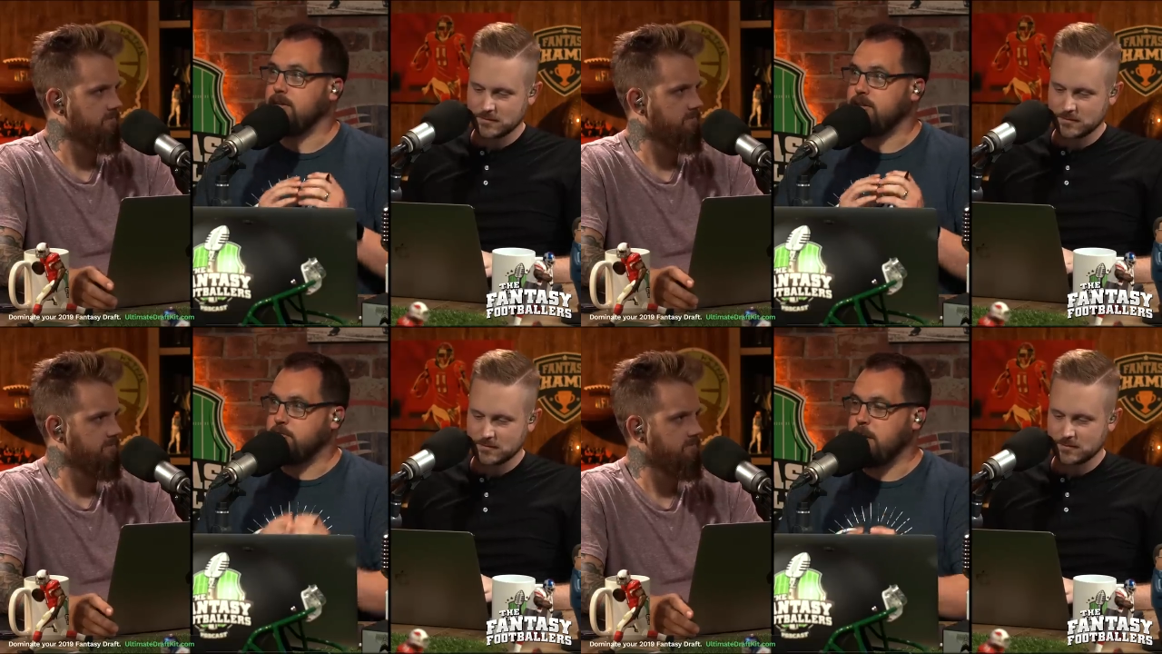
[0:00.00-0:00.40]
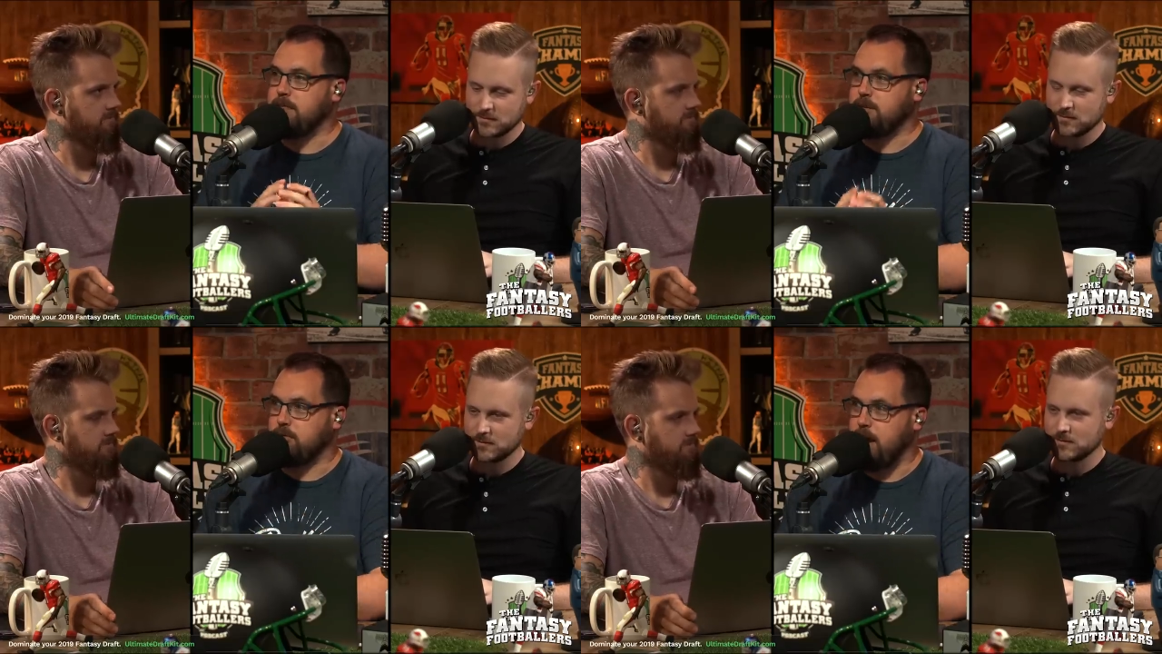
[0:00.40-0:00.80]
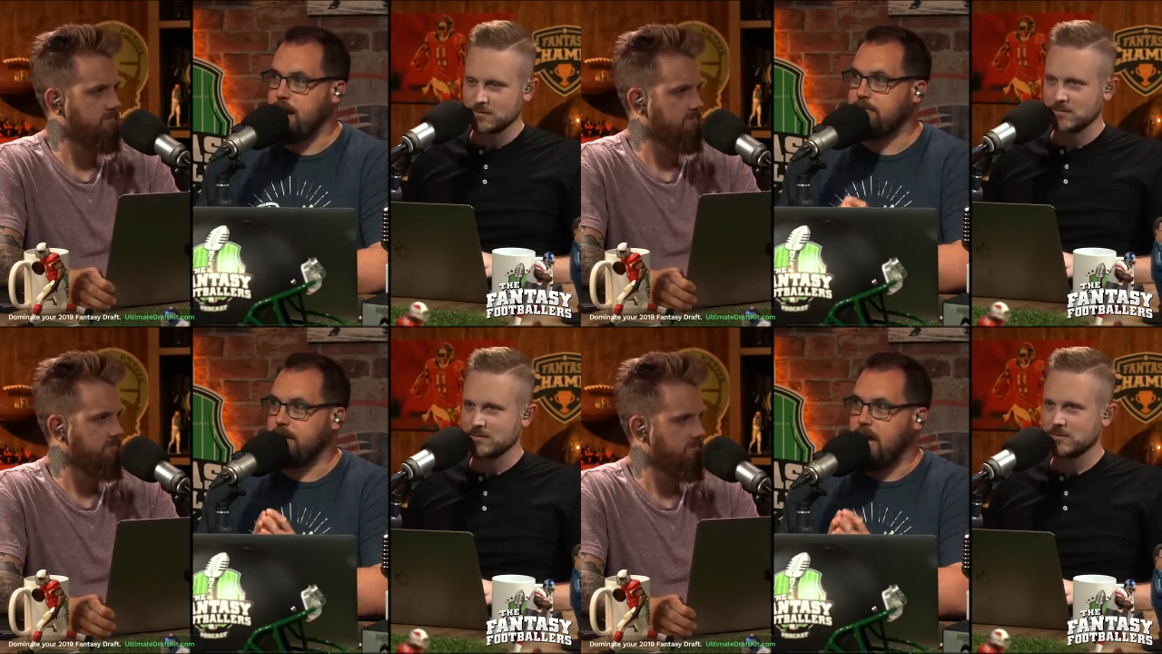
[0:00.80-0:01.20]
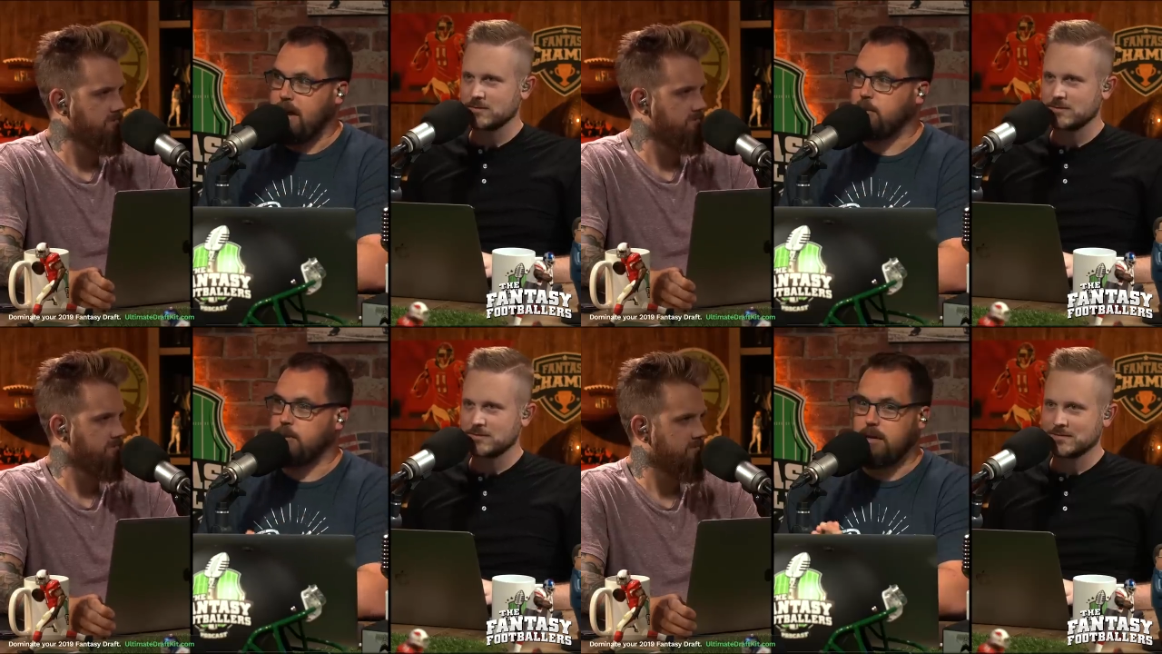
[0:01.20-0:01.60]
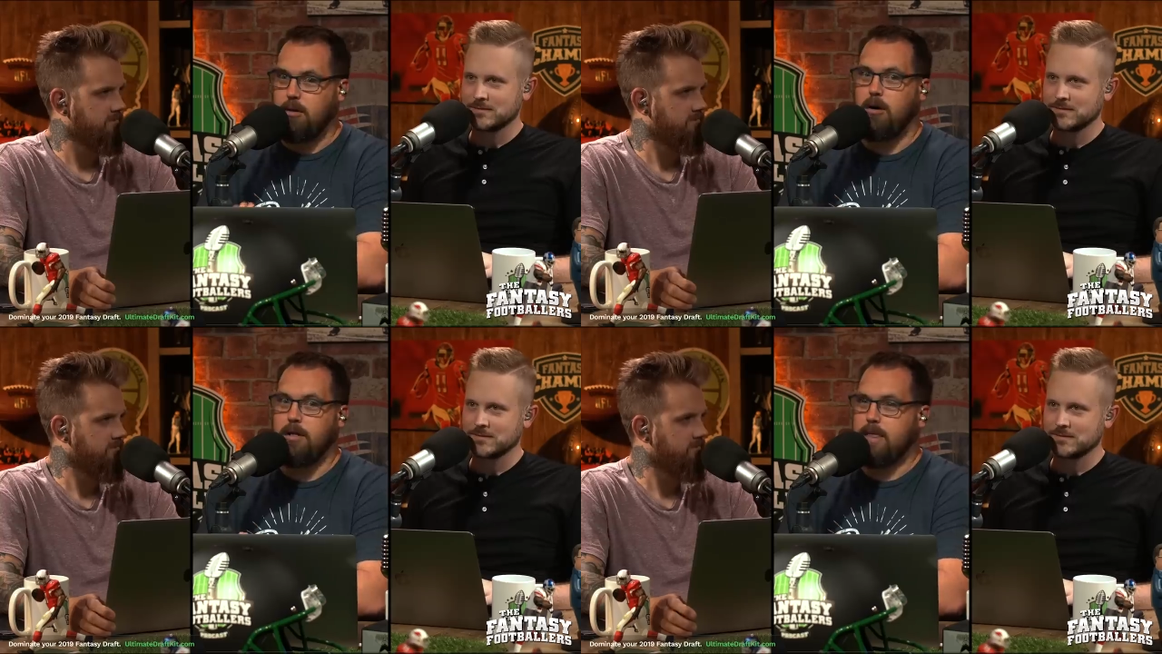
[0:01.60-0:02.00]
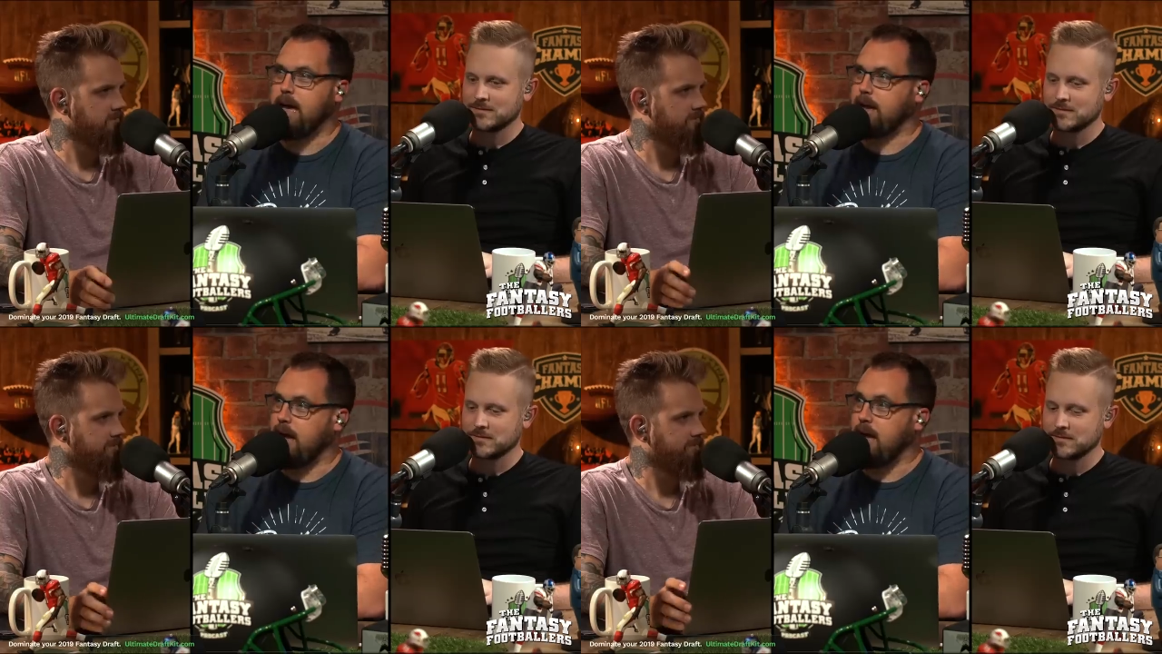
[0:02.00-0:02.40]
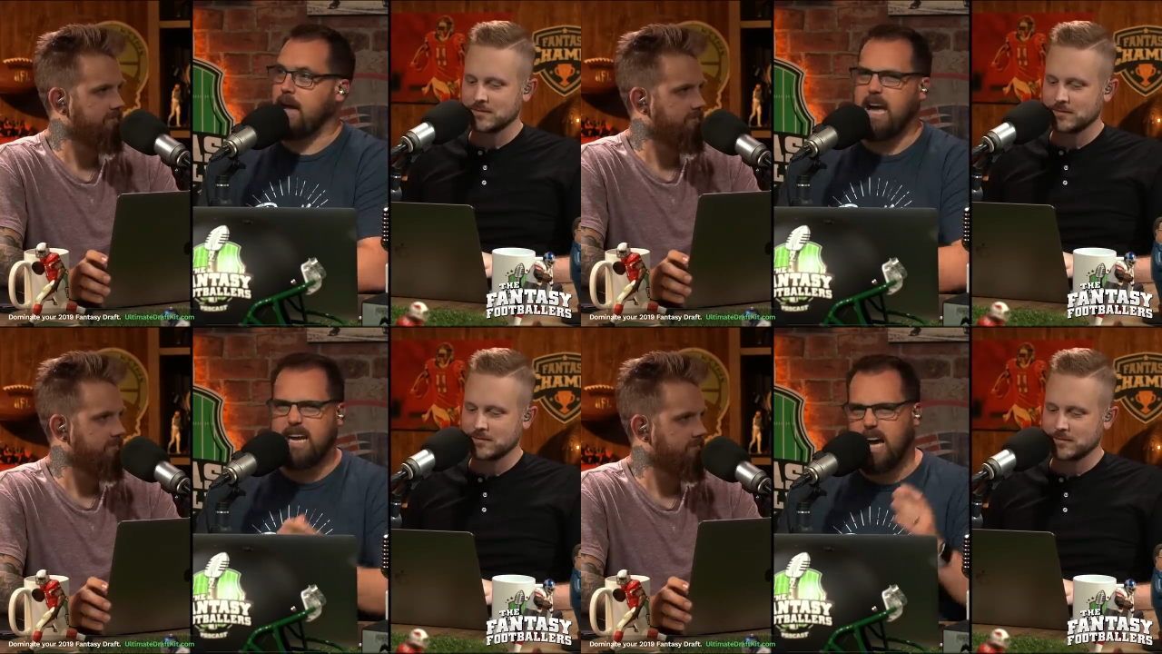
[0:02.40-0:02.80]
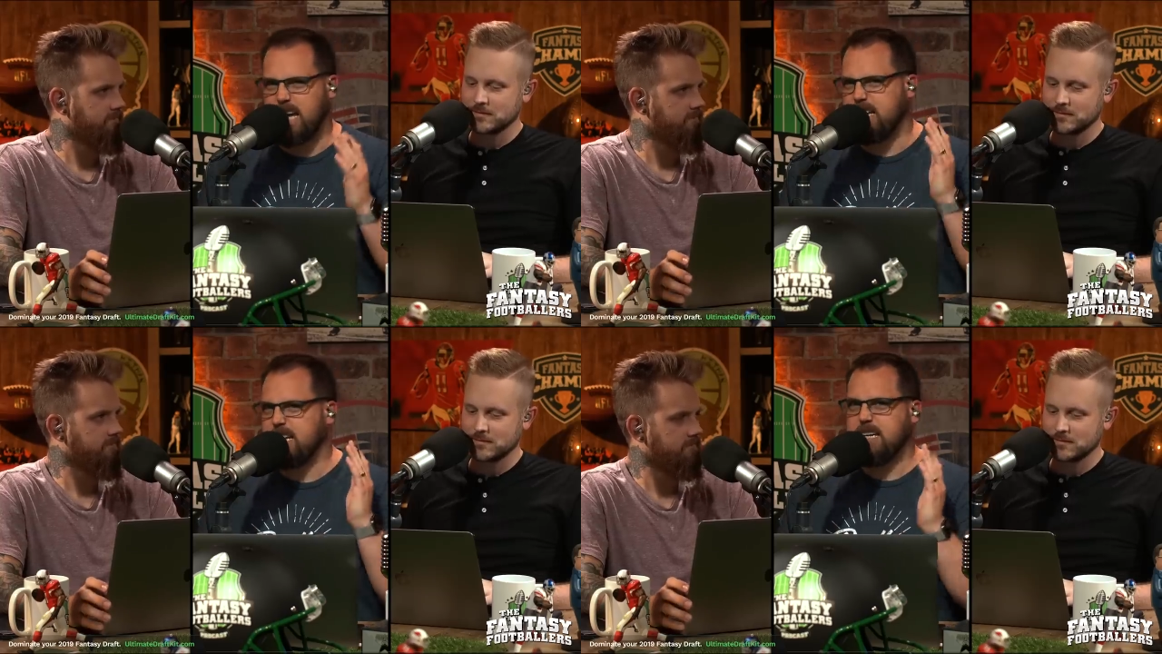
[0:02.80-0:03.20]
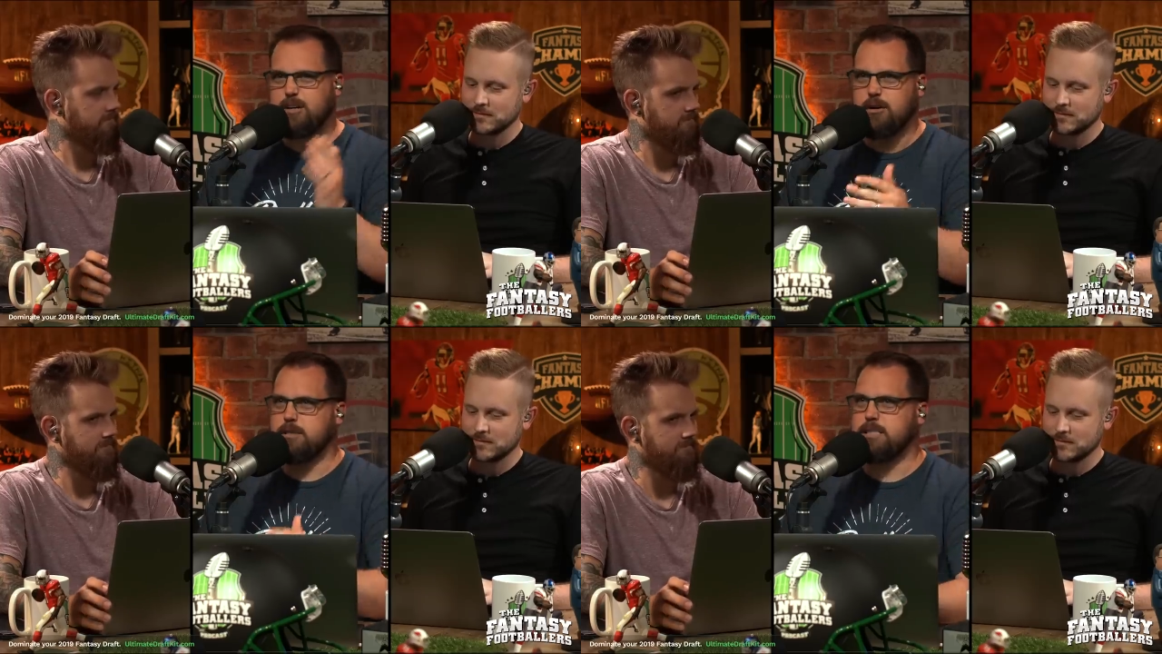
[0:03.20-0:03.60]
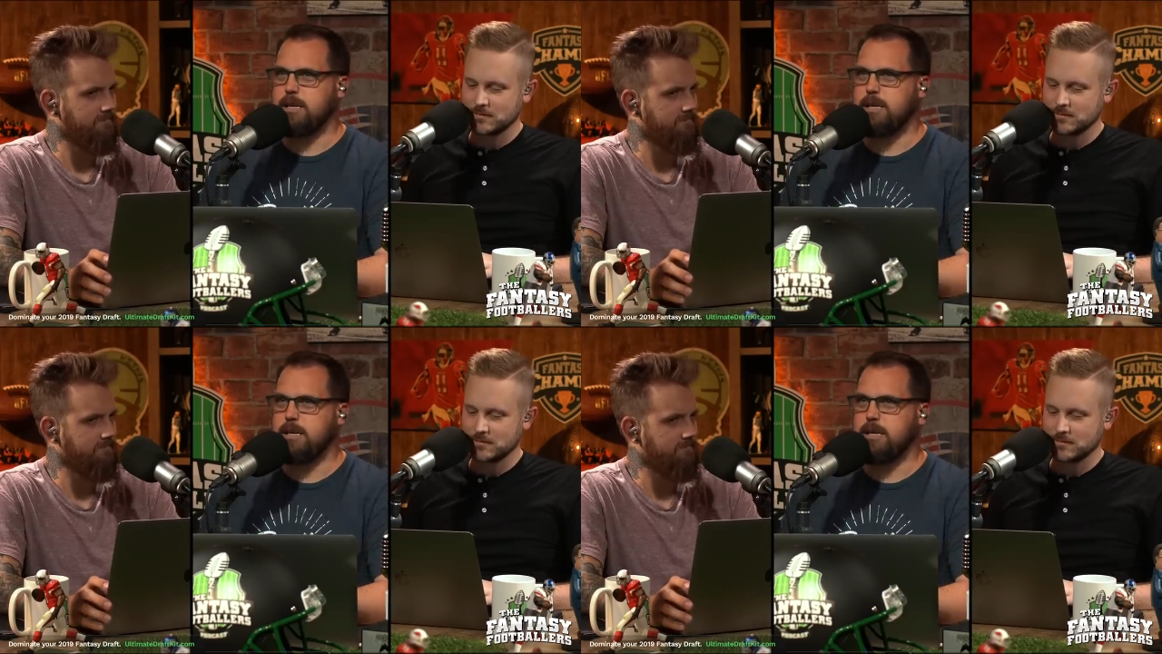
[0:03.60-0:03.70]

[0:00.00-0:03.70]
Speaker 1: to spend the draft equity on that guy. I got Curtis